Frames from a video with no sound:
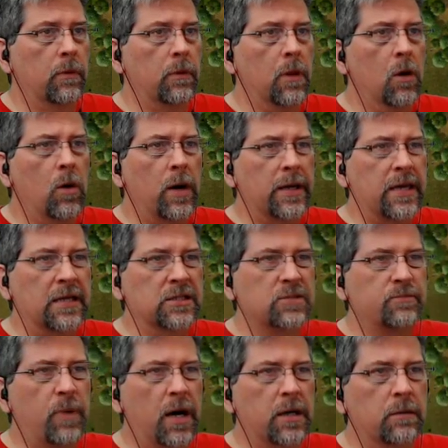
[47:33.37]
I can't
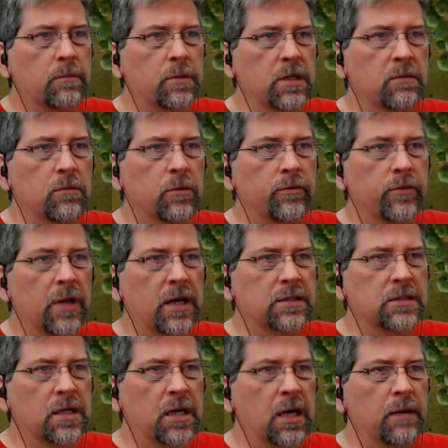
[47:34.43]
spot him. He moved last
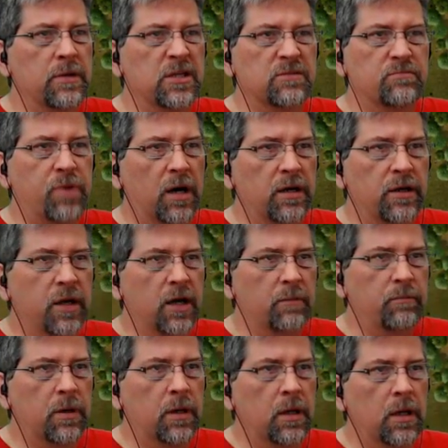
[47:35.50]
time. He's buttoned up.
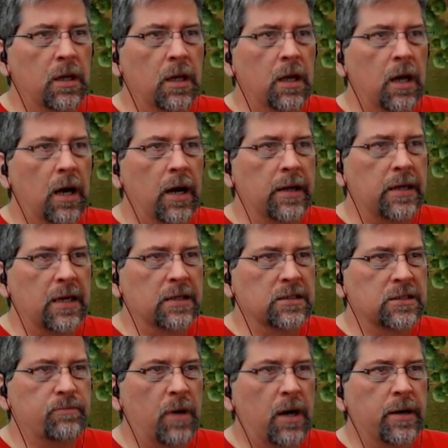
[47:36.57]
I can't
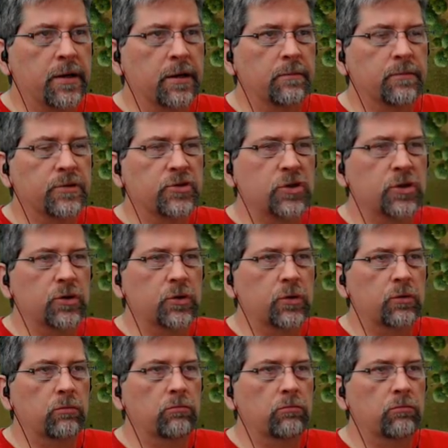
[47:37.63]
spot him, so